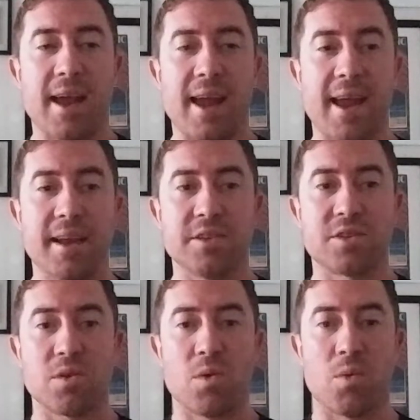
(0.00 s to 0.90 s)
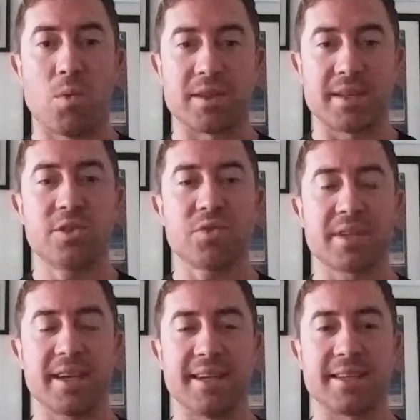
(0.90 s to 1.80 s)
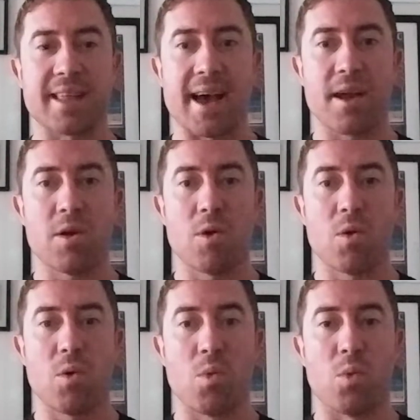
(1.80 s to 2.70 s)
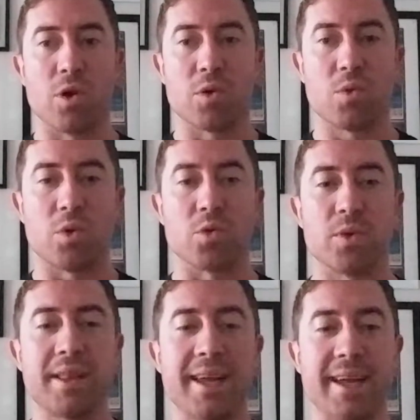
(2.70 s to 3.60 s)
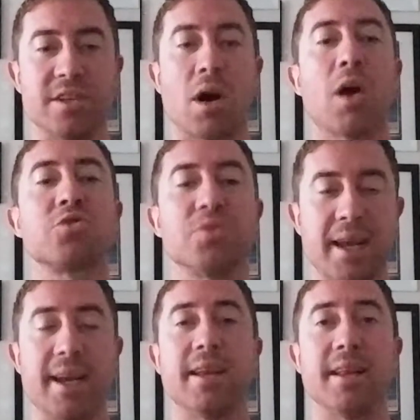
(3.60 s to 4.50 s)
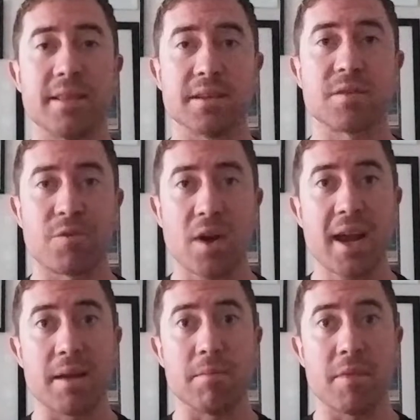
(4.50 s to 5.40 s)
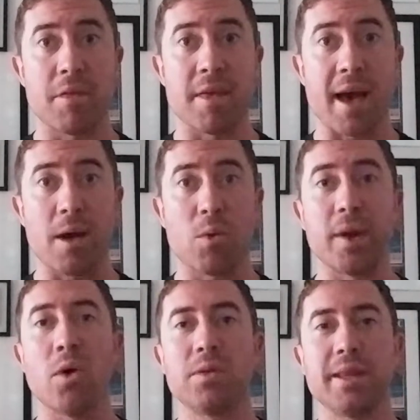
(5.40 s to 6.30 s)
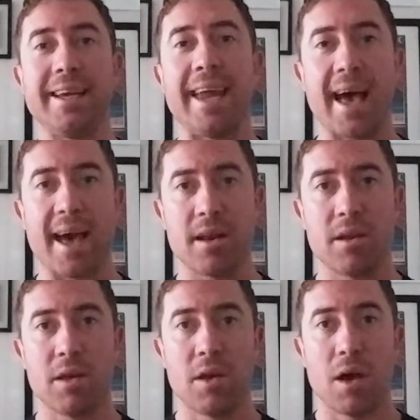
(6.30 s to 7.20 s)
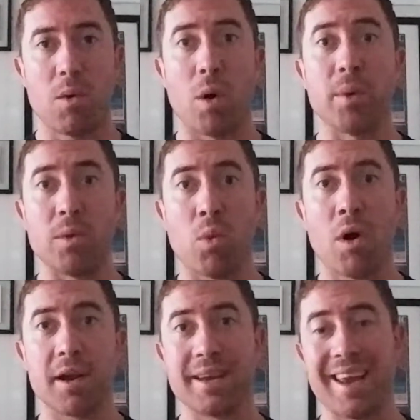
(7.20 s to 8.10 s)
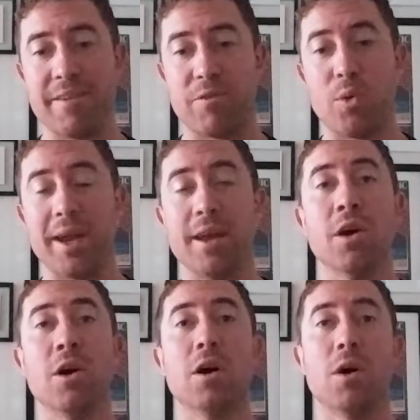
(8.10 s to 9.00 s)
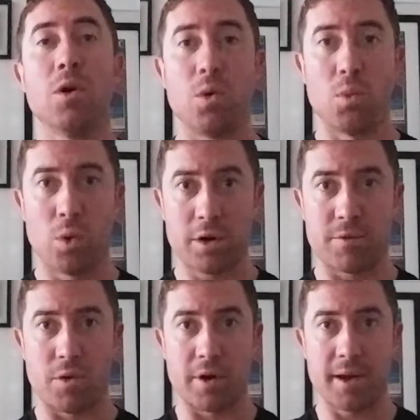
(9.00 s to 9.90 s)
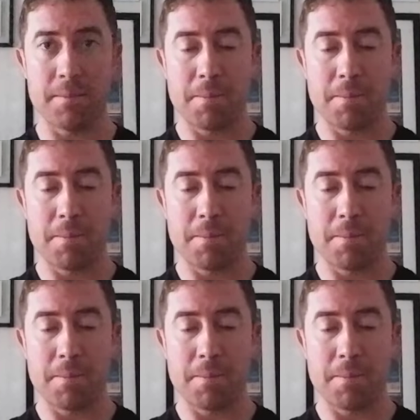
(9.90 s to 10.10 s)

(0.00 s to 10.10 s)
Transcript: And what's interesting is that we're really indoctrinated in this frame that we only get what we want if we work for it.